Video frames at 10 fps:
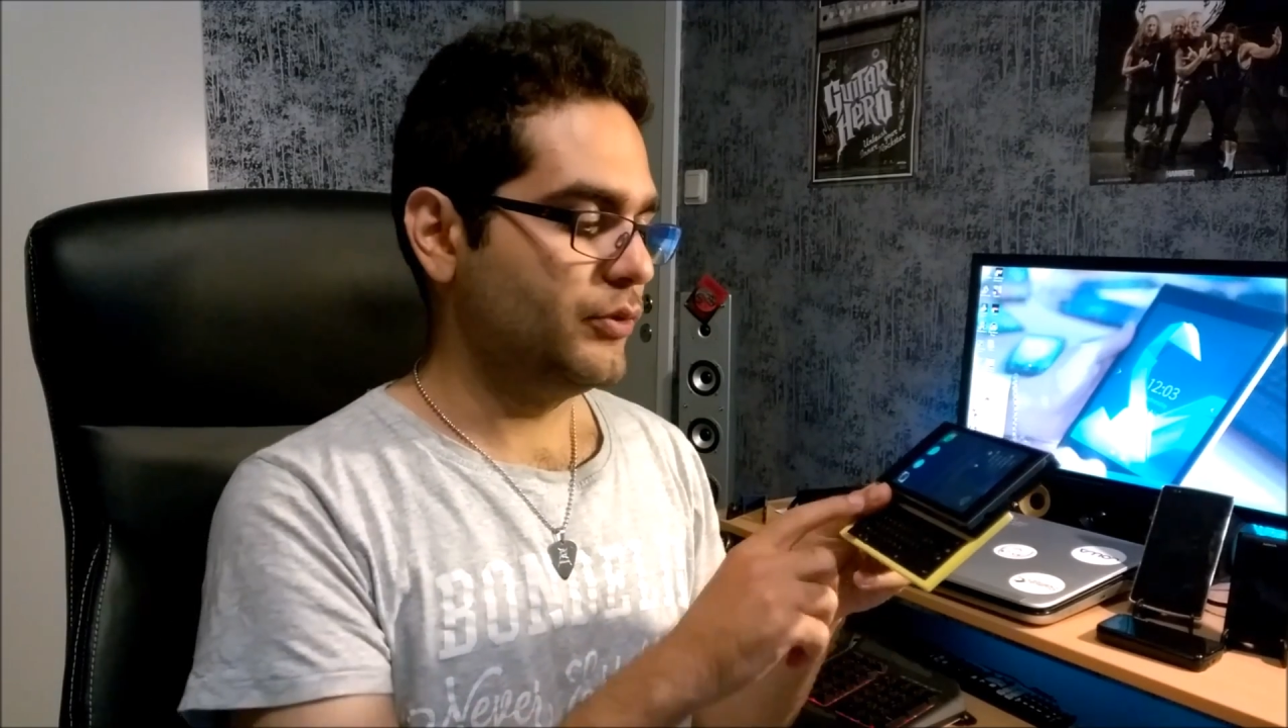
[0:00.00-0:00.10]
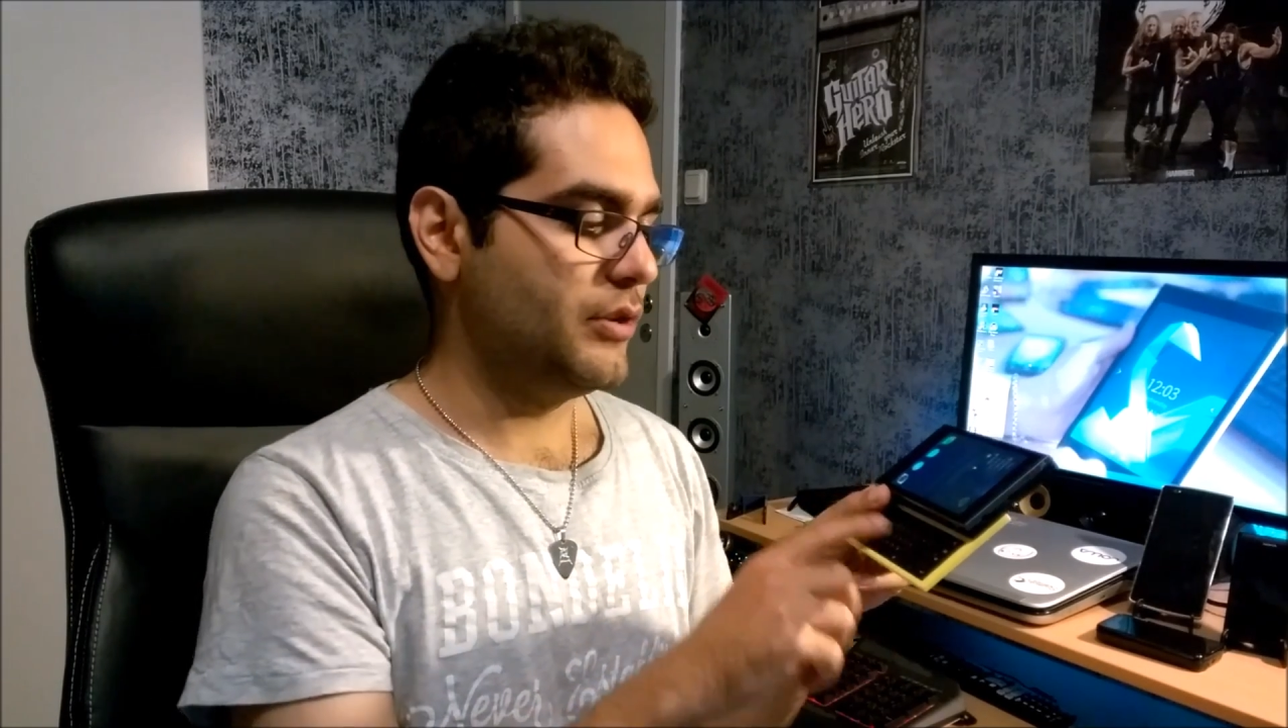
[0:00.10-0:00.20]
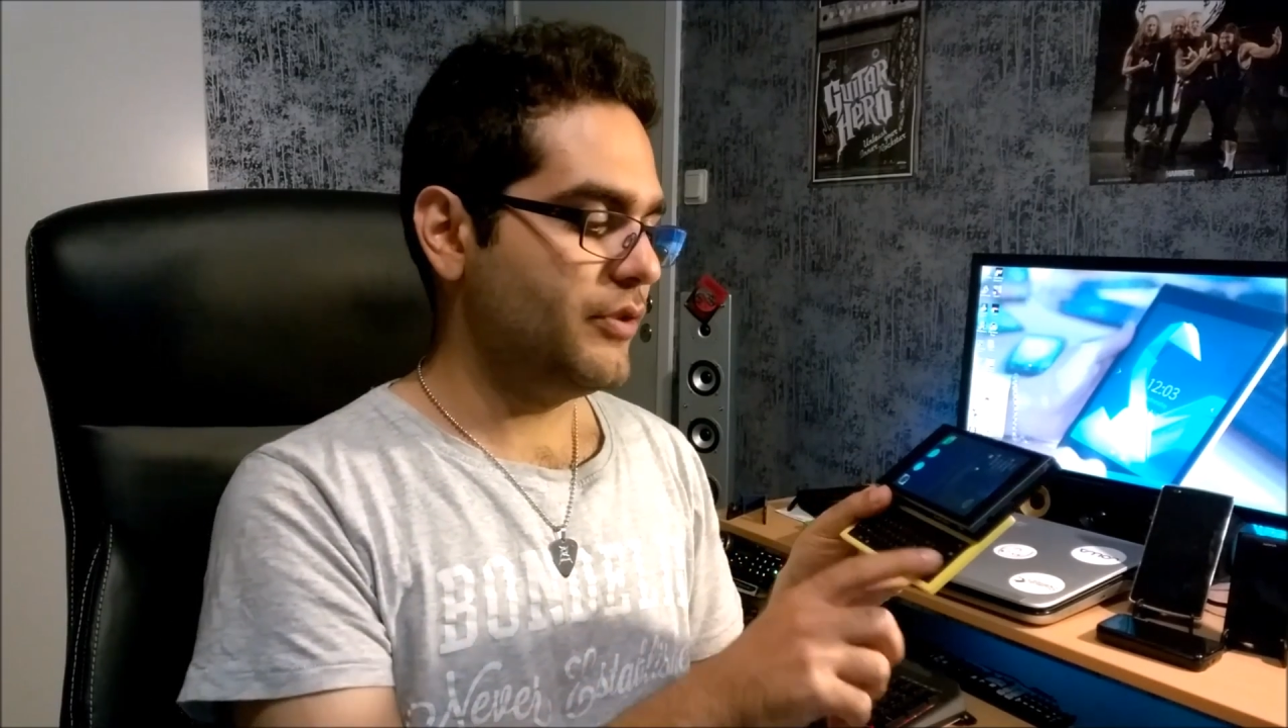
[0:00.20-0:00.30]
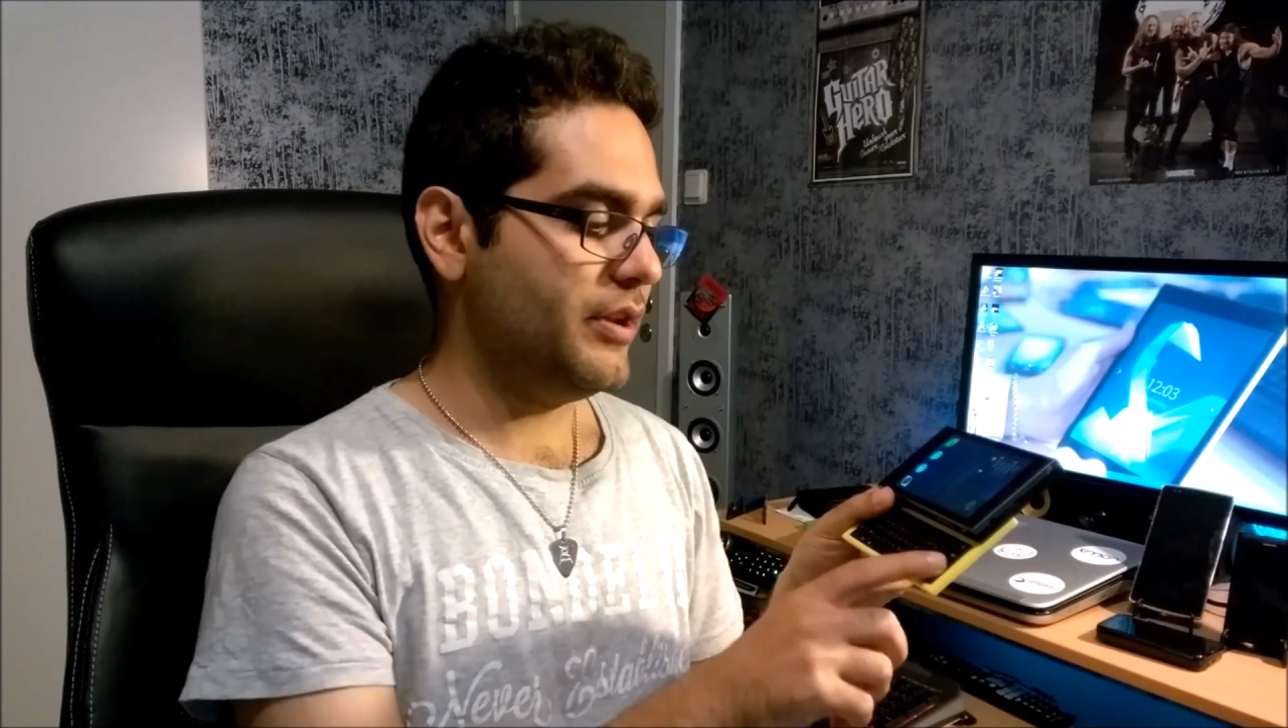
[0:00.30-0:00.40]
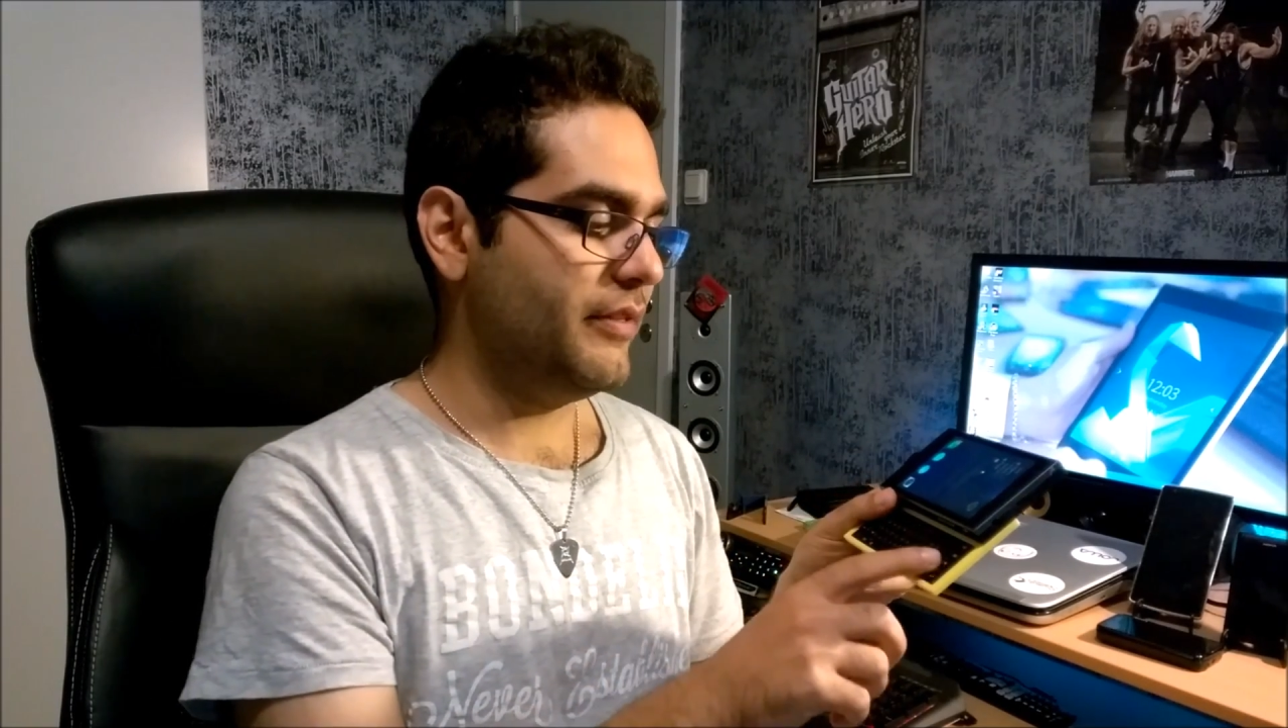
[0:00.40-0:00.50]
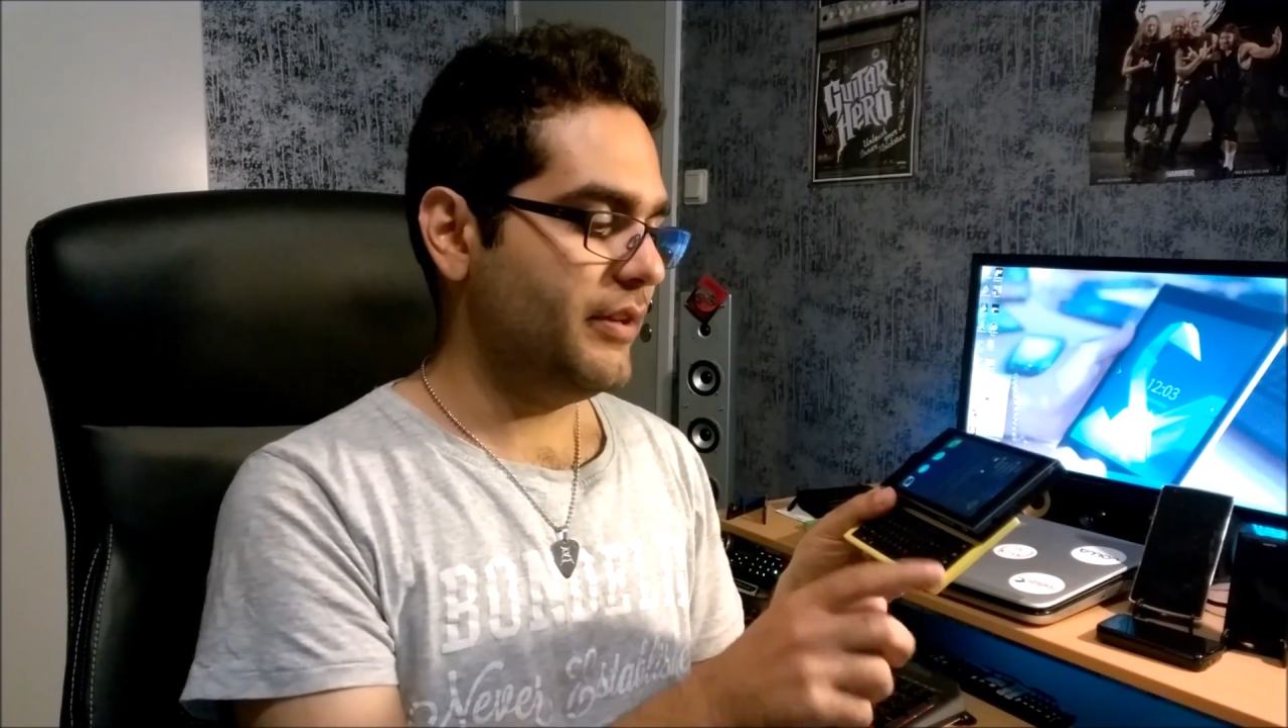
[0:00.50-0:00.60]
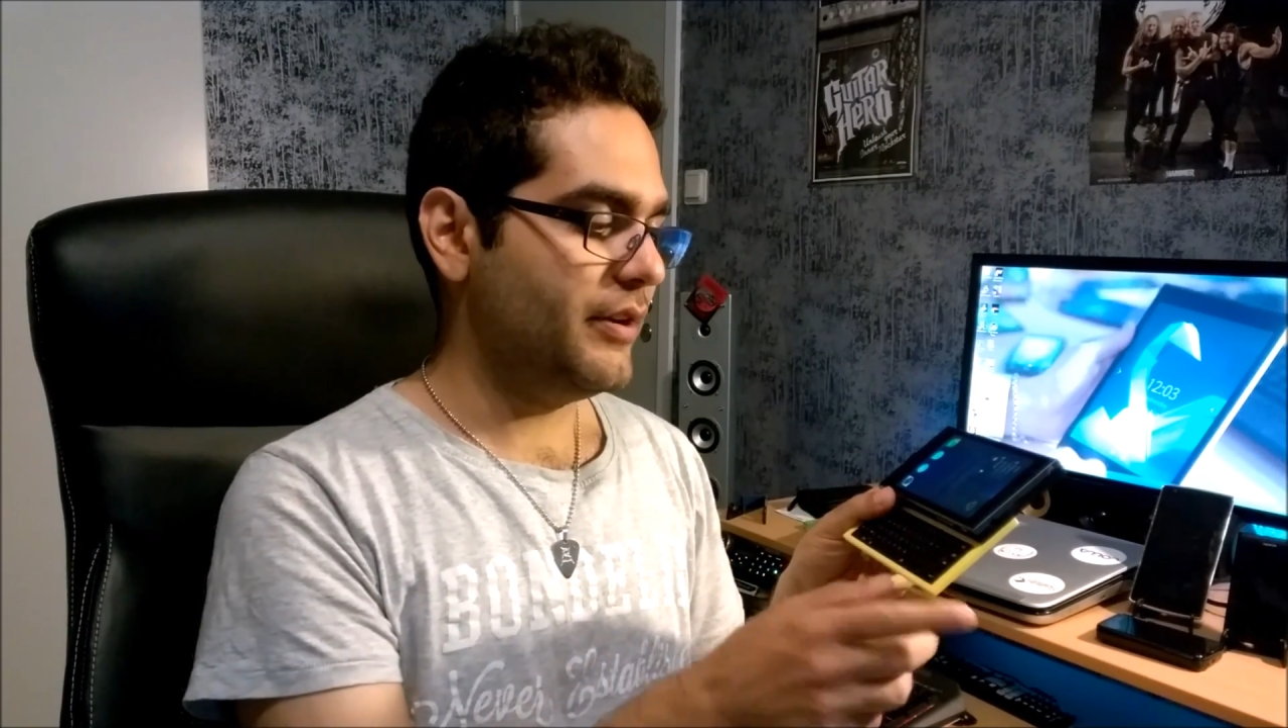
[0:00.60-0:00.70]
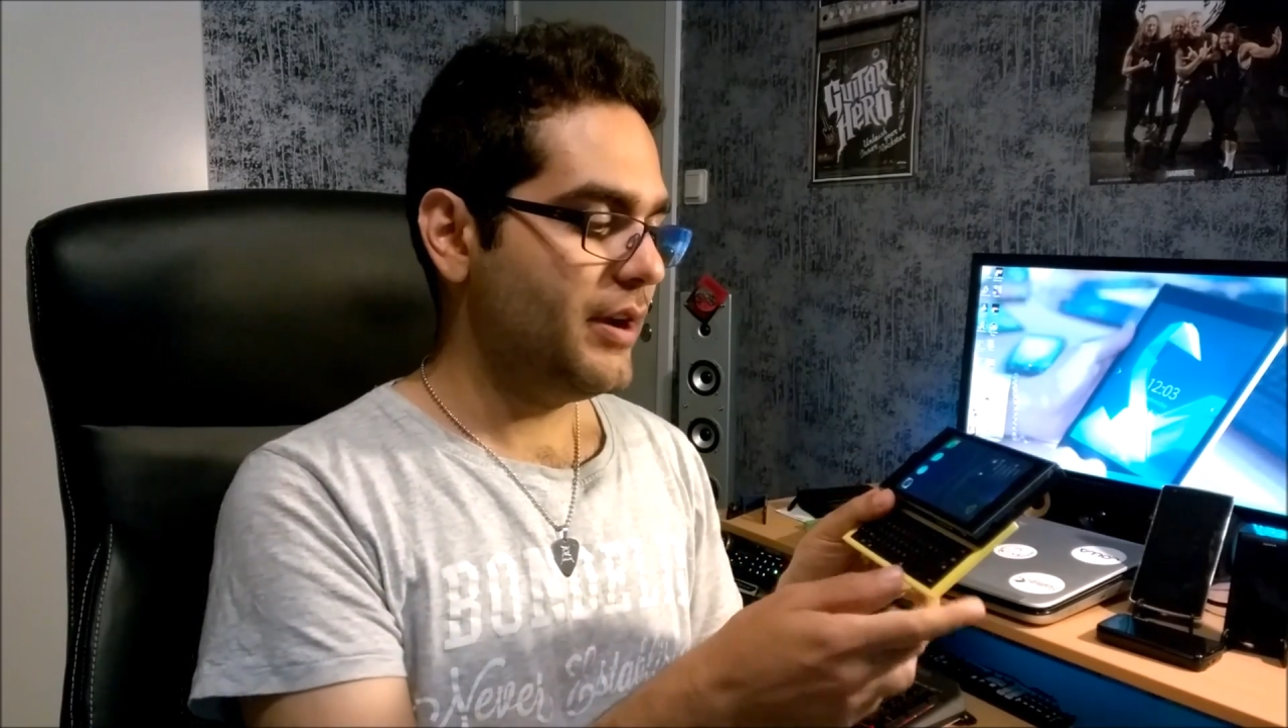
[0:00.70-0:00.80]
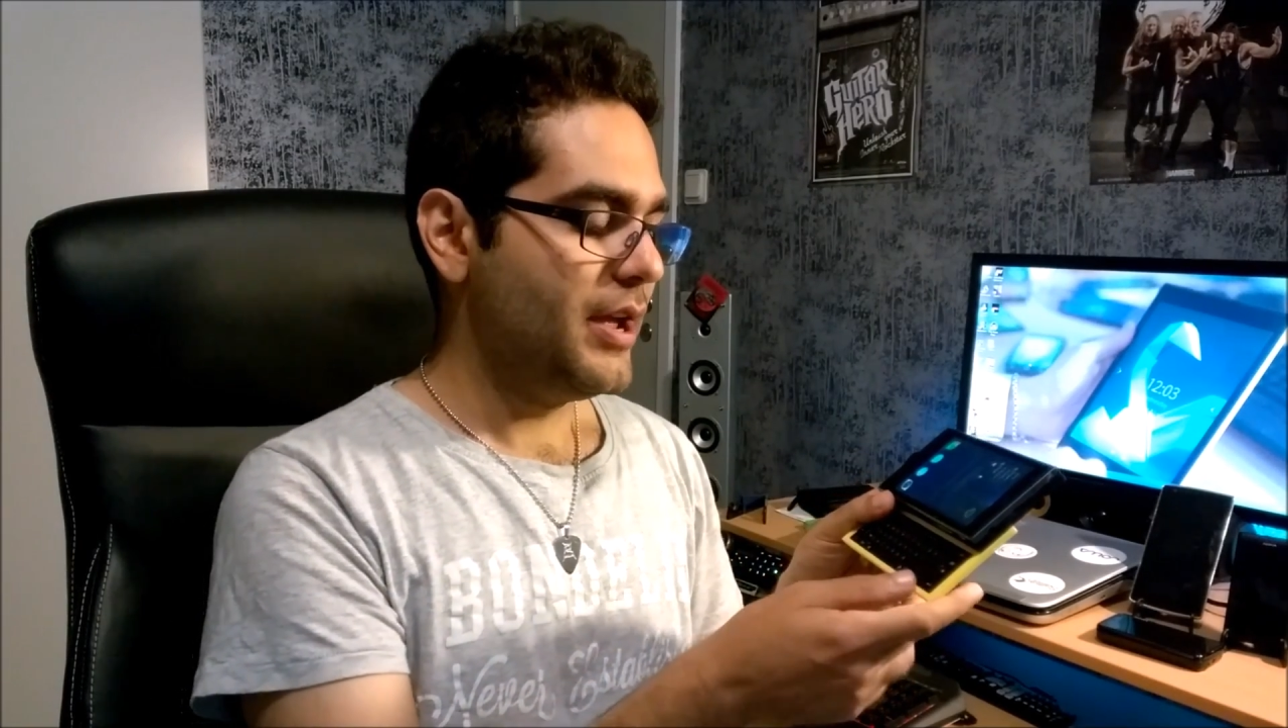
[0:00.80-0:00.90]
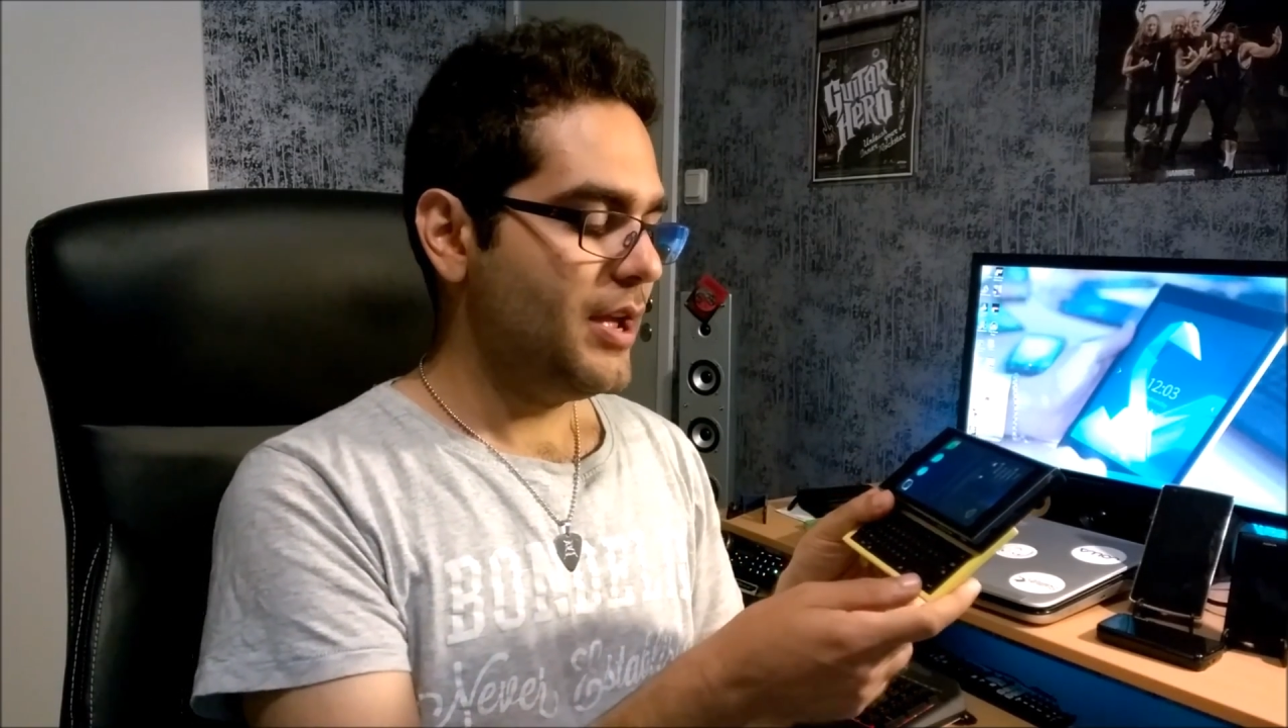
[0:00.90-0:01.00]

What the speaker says: underneath here,